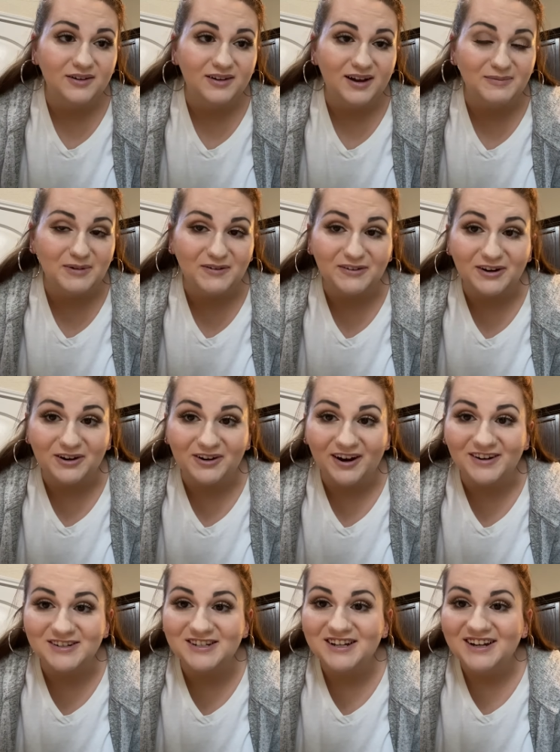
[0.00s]
I'm having to
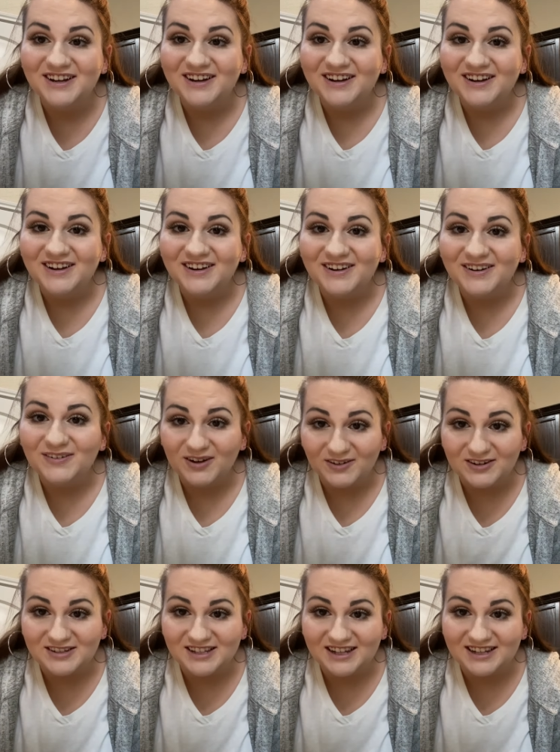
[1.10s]
crouch. We have
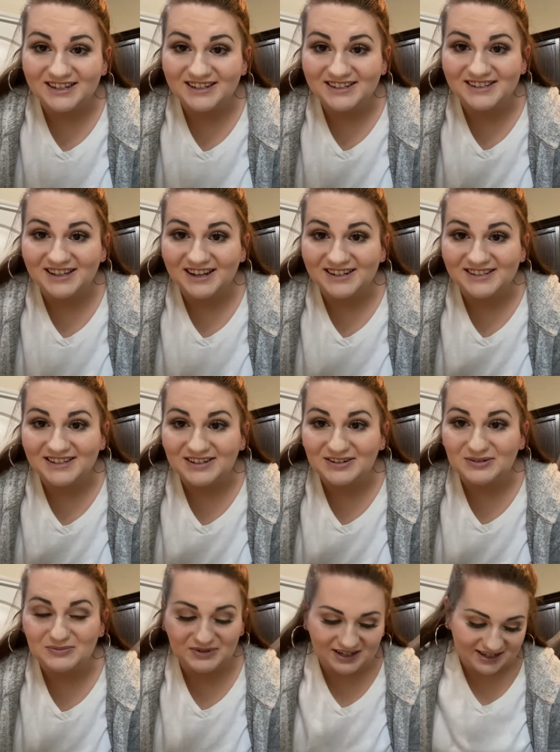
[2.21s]
our second design
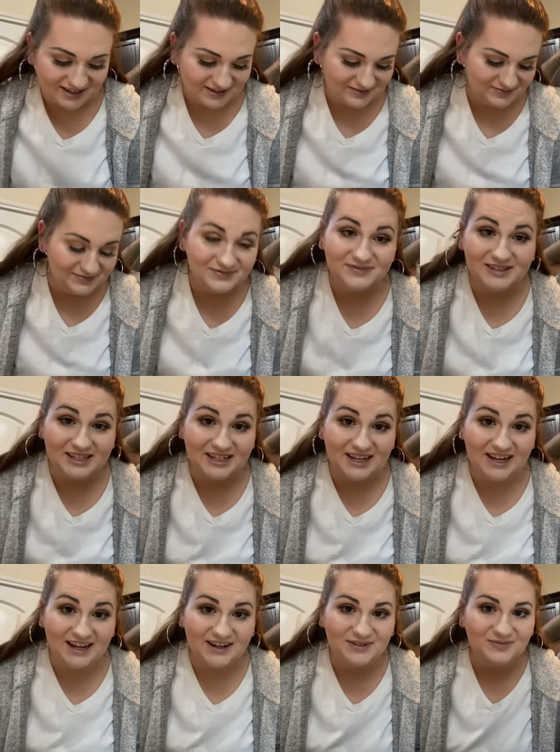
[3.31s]
center meeting
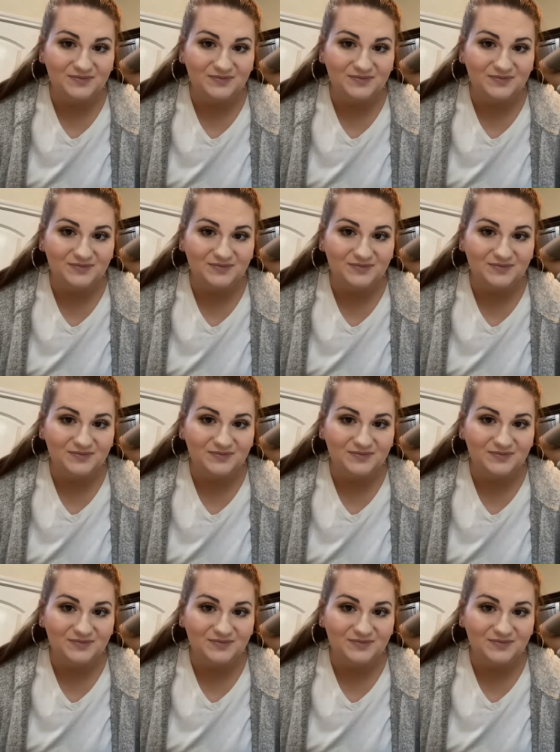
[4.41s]
today.